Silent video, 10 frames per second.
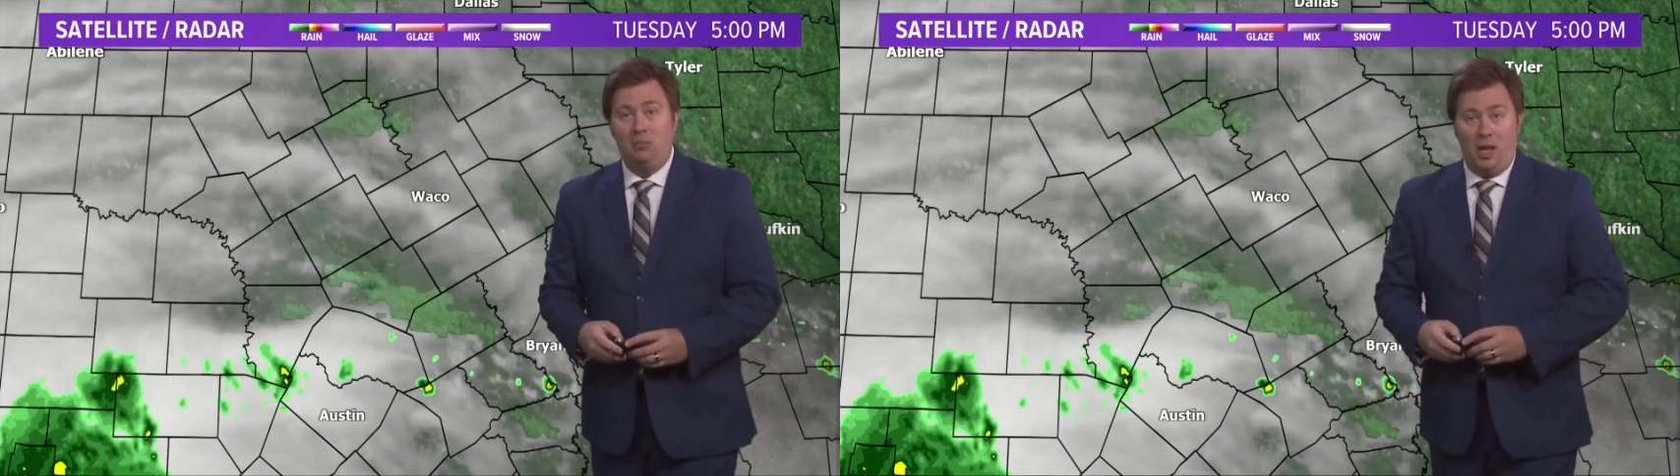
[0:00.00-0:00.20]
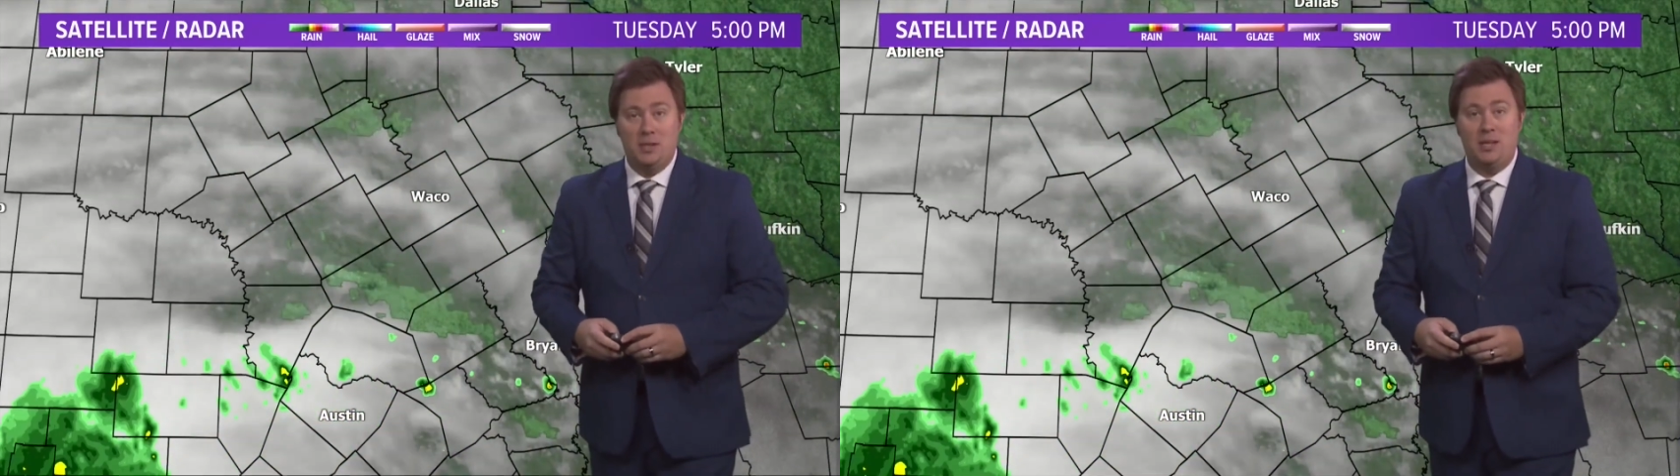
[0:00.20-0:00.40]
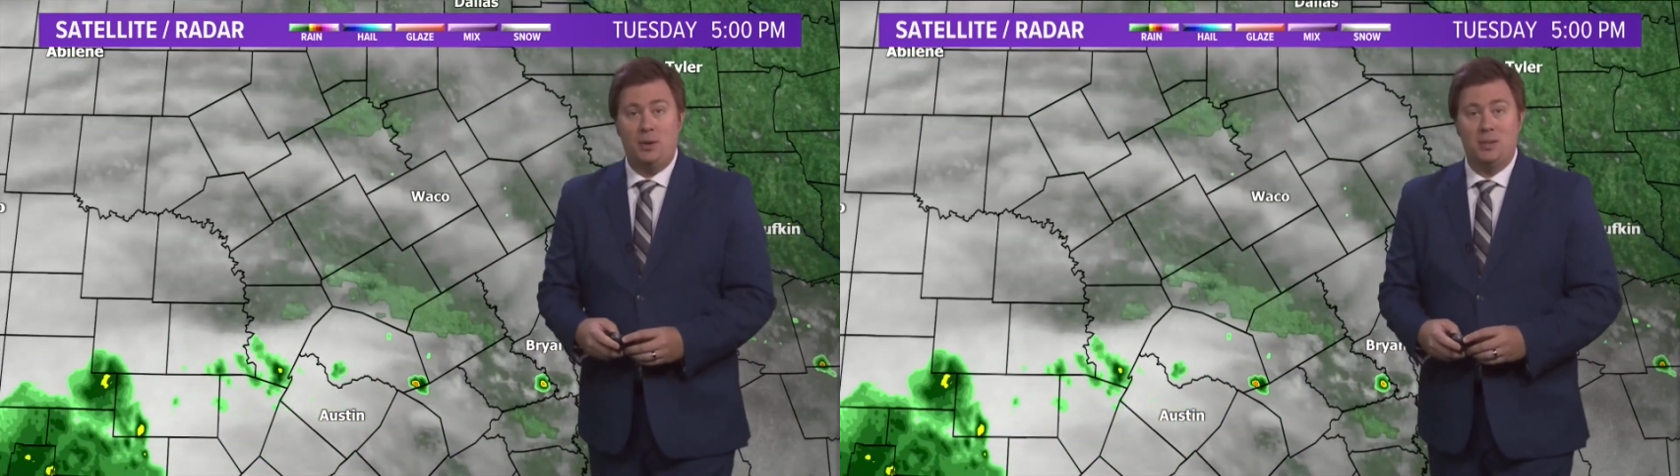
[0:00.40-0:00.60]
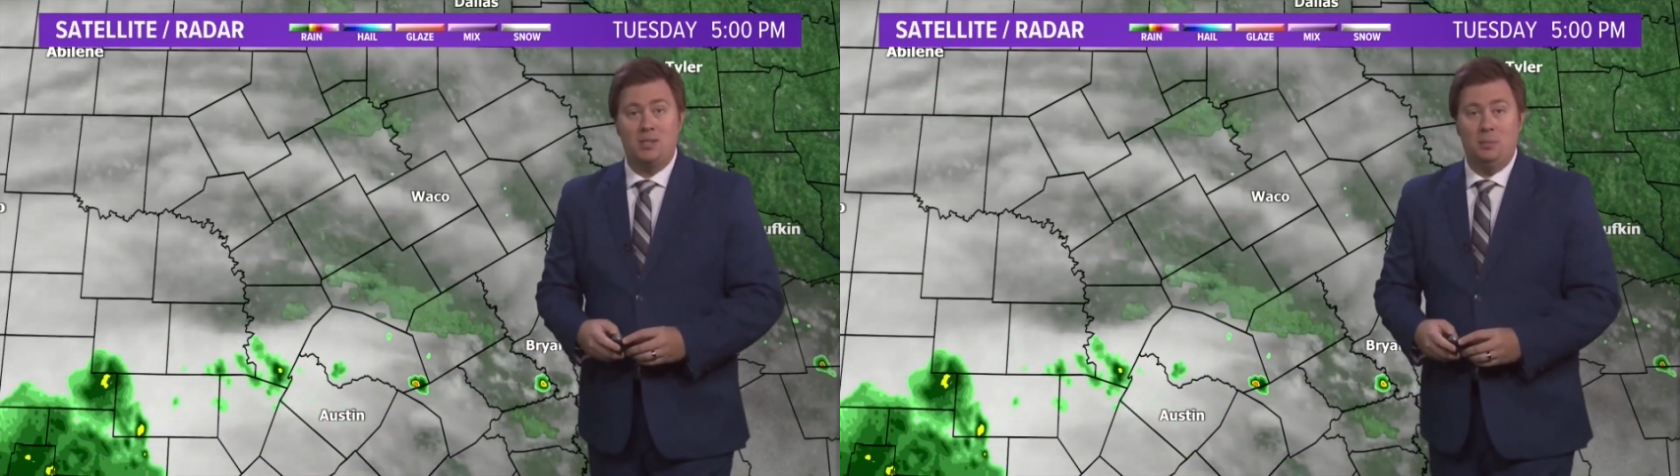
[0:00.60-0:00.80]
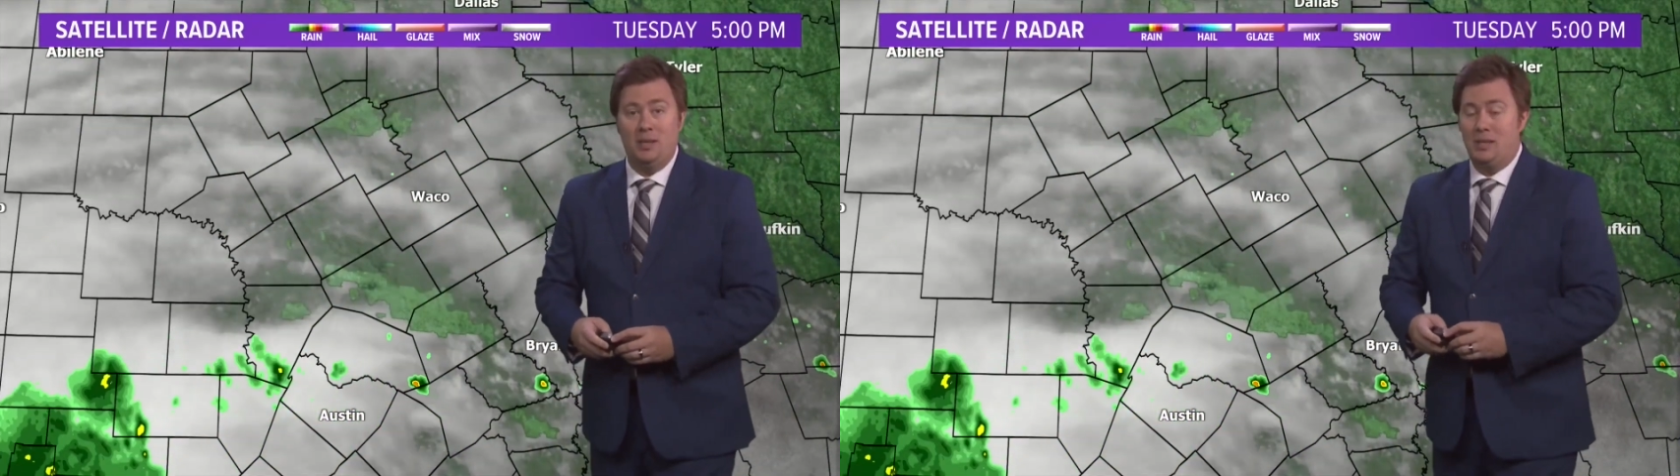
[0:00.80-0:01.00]
lost out on
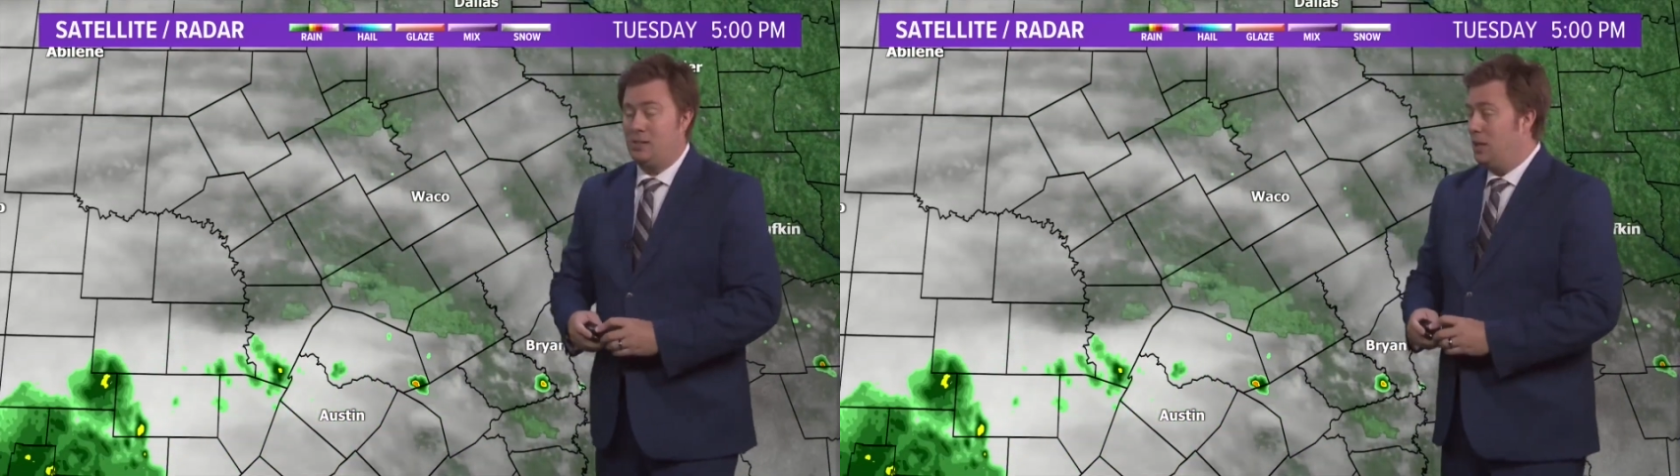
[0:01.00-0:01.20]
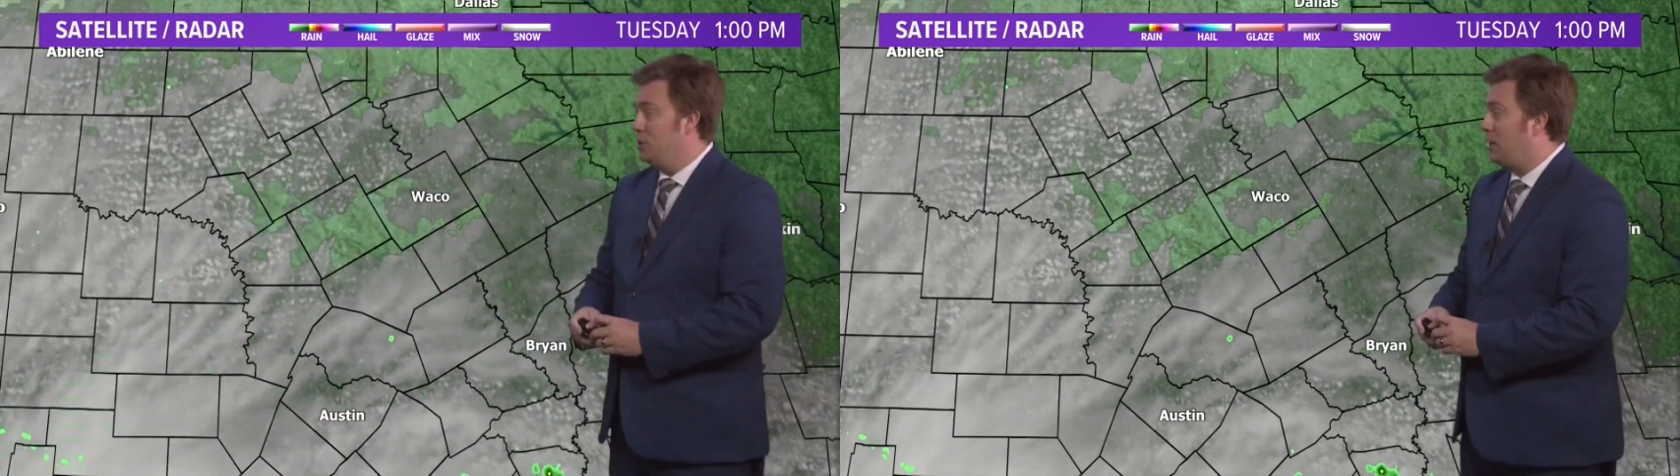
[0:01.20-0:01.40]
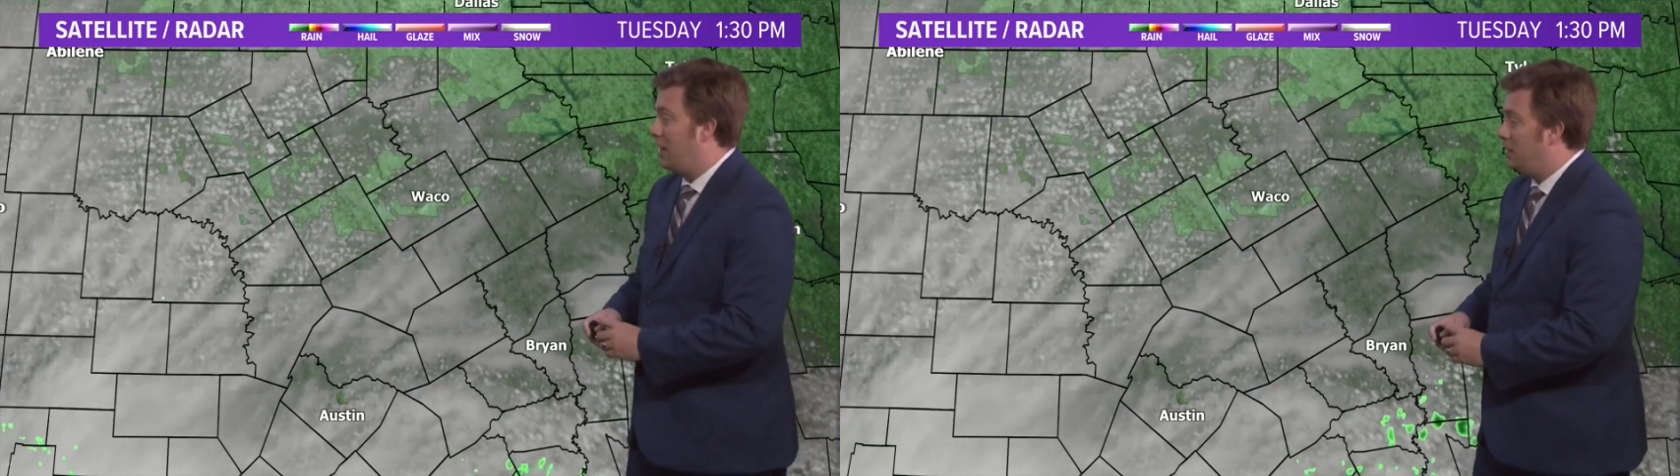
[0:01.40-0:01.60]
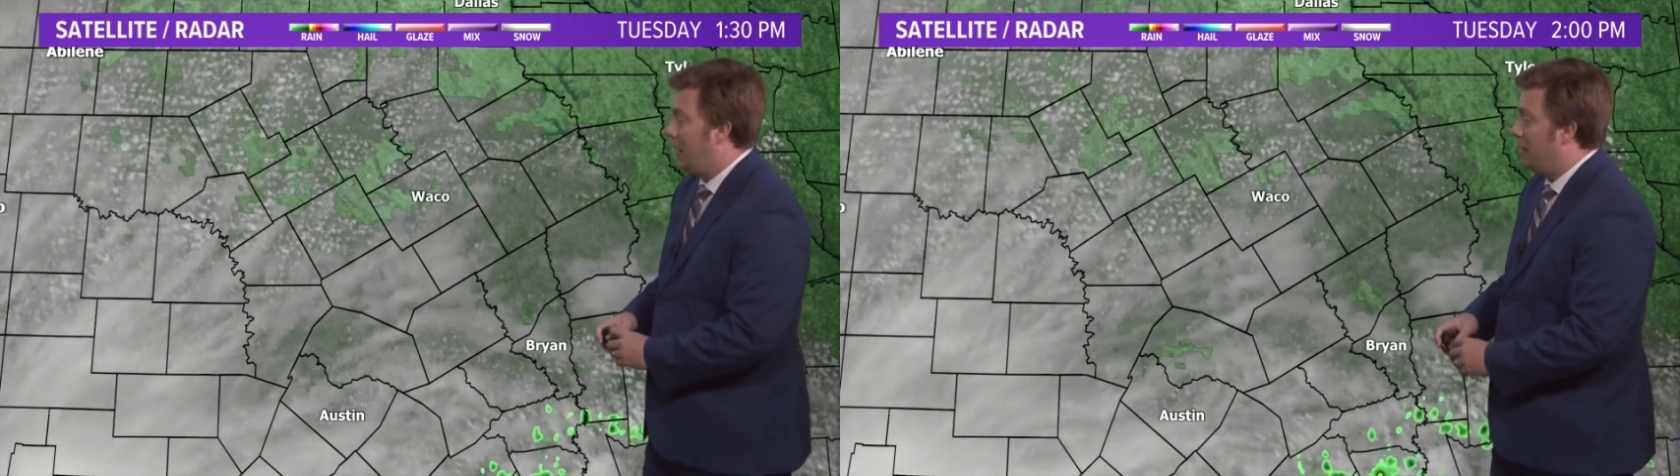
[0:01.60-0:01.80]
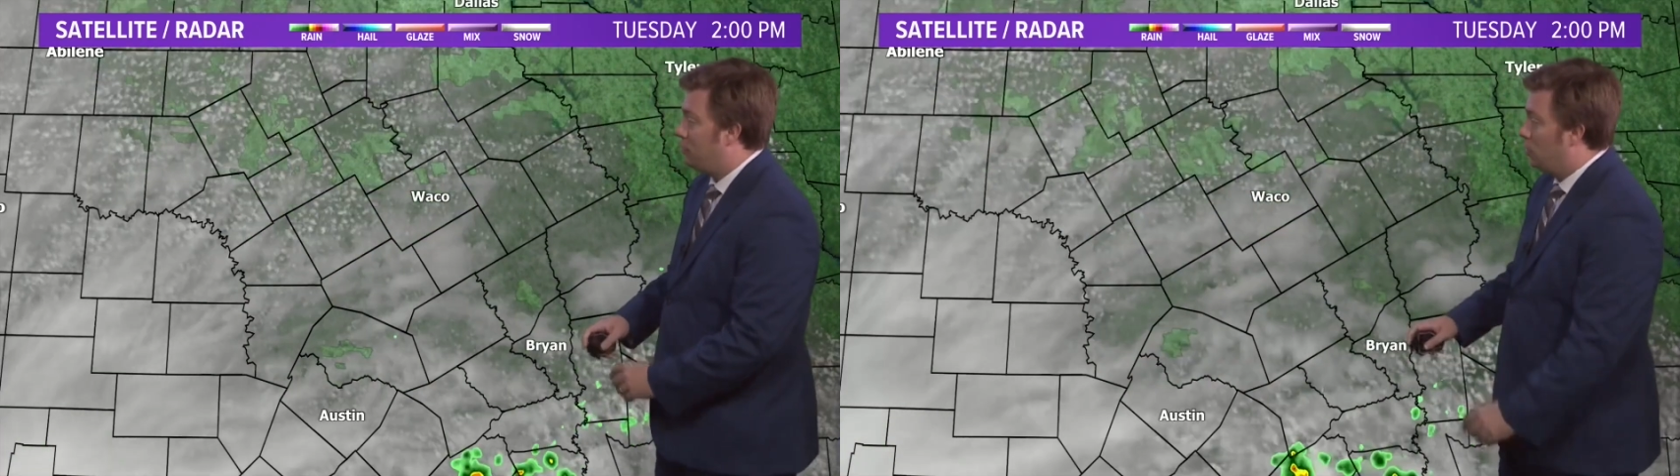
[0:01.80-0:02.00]
some of that sunshine in the
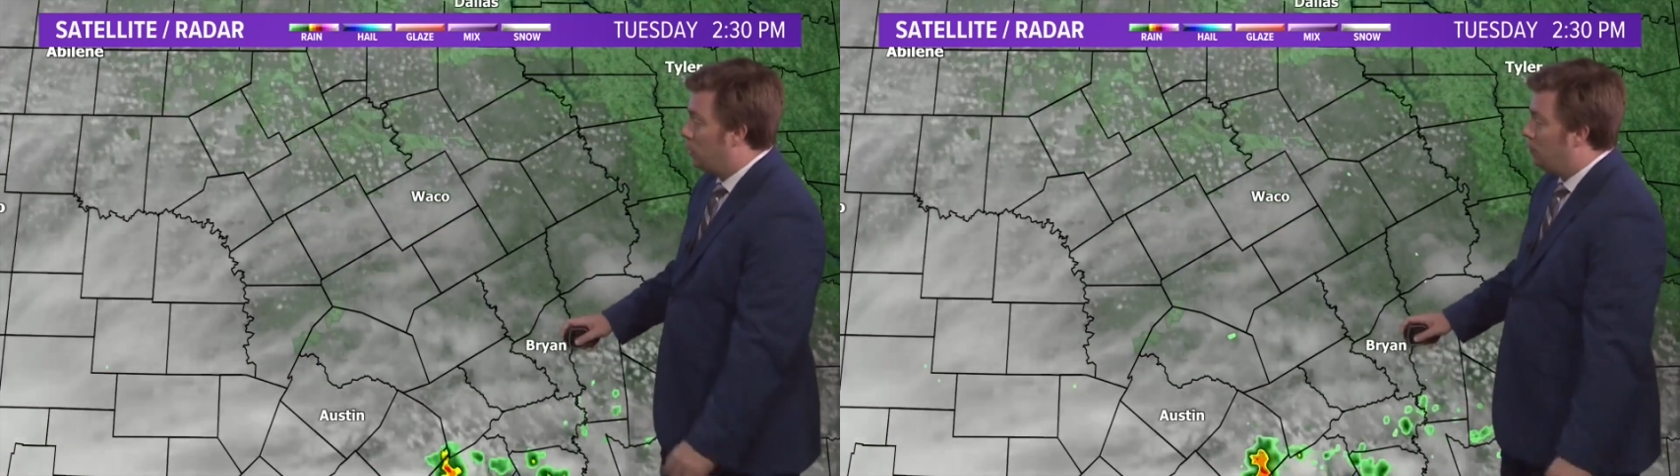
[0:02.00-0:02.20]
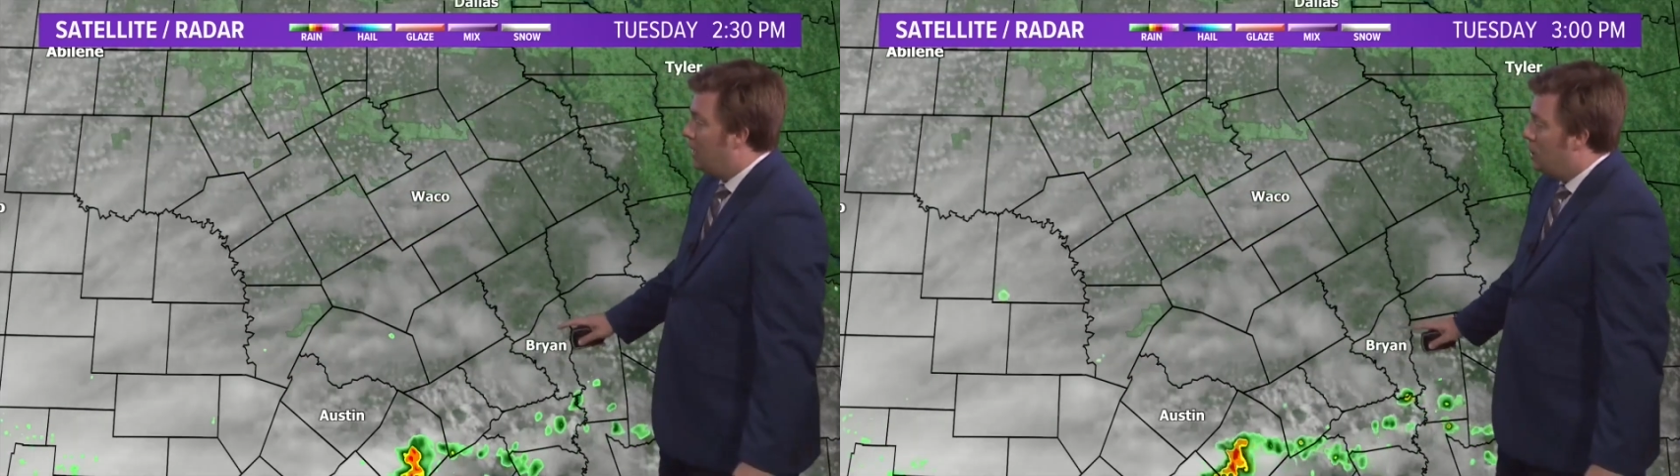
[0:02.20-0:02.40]
afternoon.